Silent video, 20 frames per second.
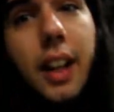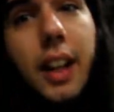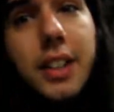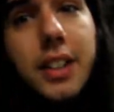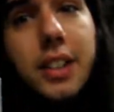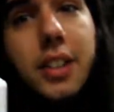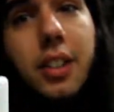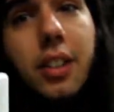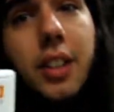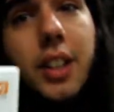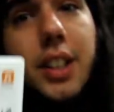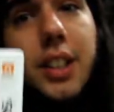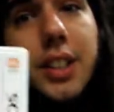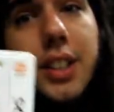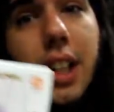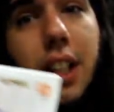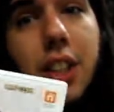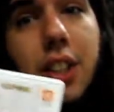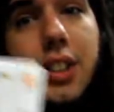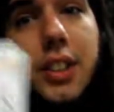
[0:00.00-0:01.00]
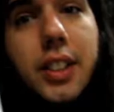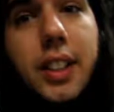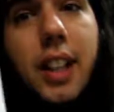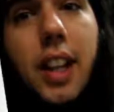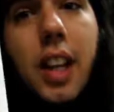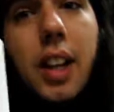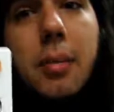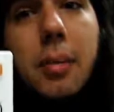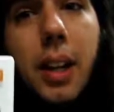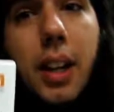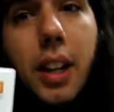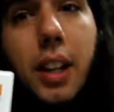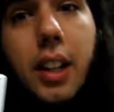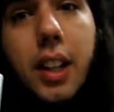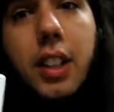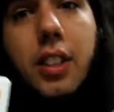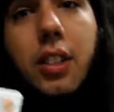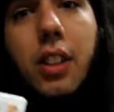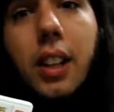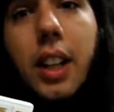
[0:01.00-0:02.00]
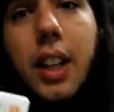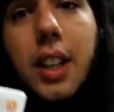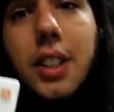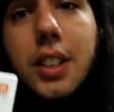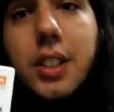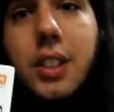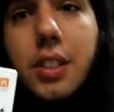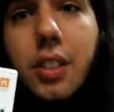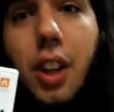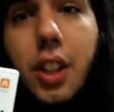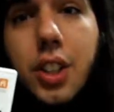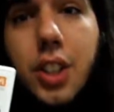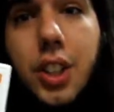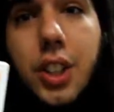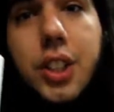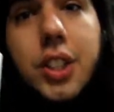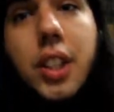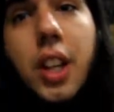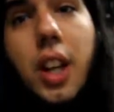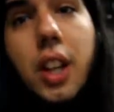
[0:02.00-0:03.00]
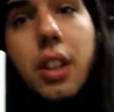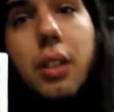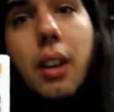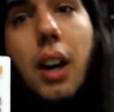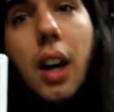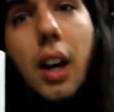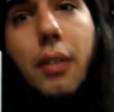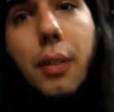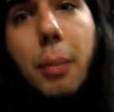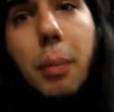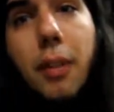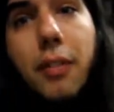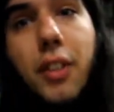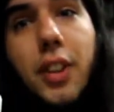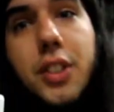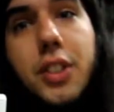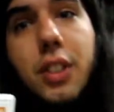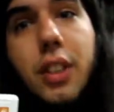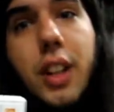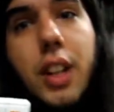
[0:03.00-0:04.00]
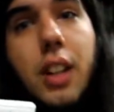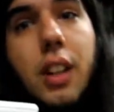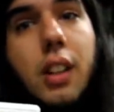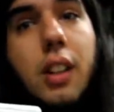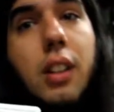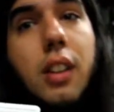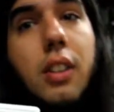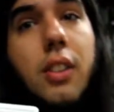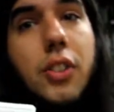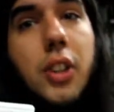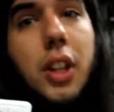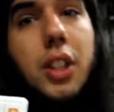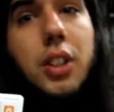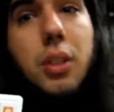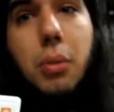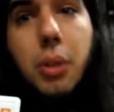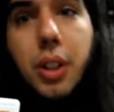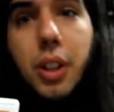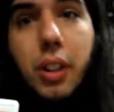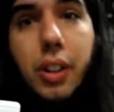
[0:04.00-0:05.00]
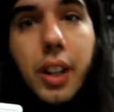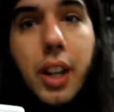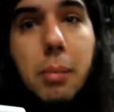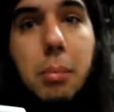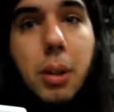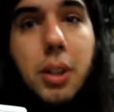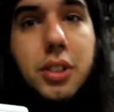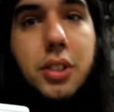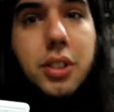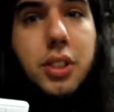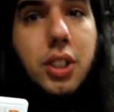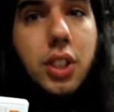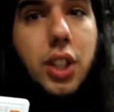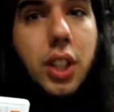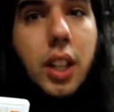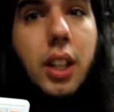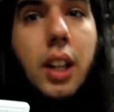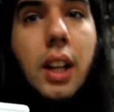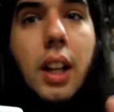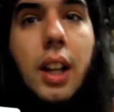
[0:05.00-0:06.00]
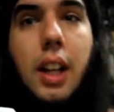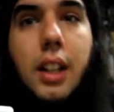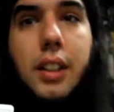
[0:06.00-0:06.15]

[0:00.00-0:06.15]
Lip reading: the Ace Attorney sections of the game kind of interlaced, not just you have a Professor Layton section where you're looking at puzzles and shit,